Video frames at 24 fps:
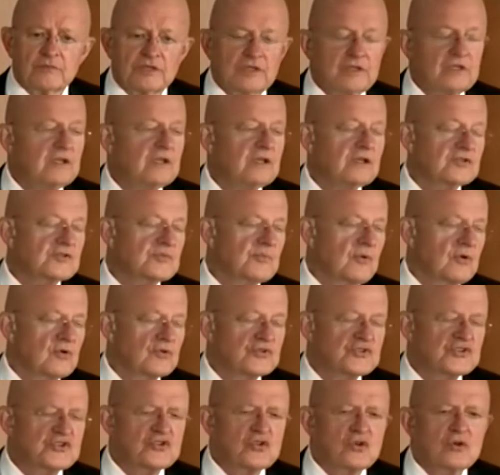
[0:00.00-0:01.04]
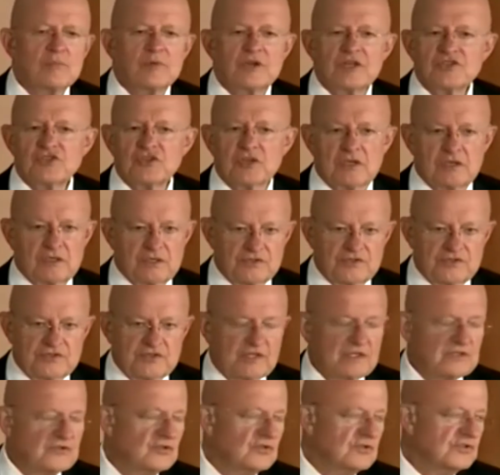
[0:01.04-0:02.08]
But he exposed so much else
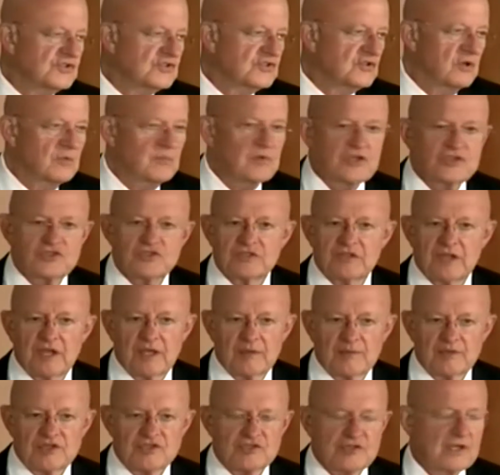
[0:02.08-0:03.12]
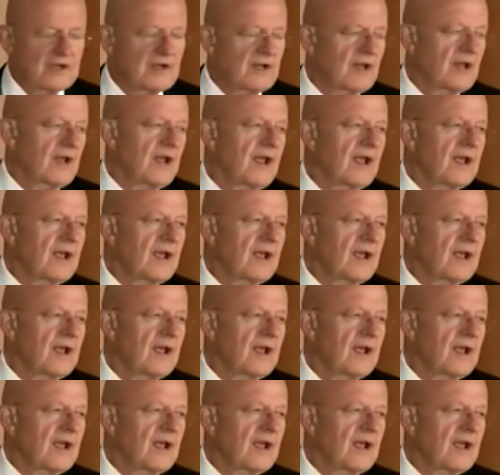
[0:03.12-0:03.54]
and did so much damage that had